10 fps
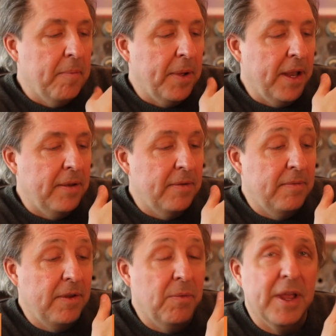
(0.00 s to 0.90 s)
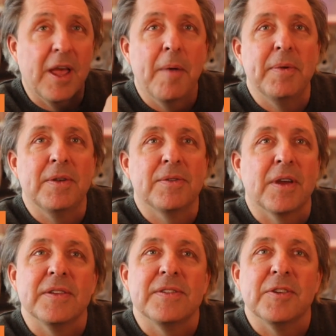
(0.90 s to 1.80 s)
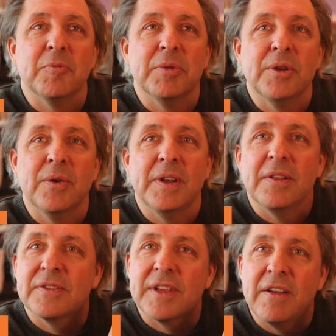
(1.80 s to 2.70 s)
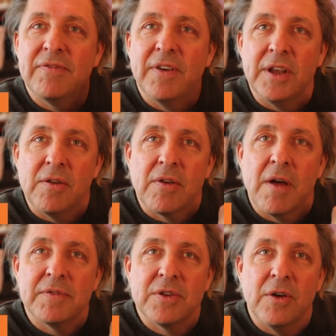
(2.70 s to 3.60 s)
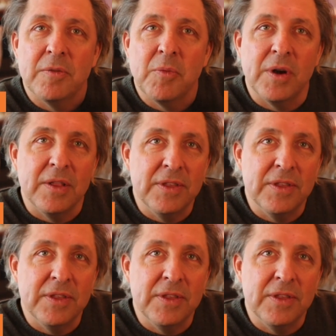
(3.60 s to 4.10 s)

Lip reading: but you wake up and your tongue is still blue, and it looks kind of funny in your conference call in the morning.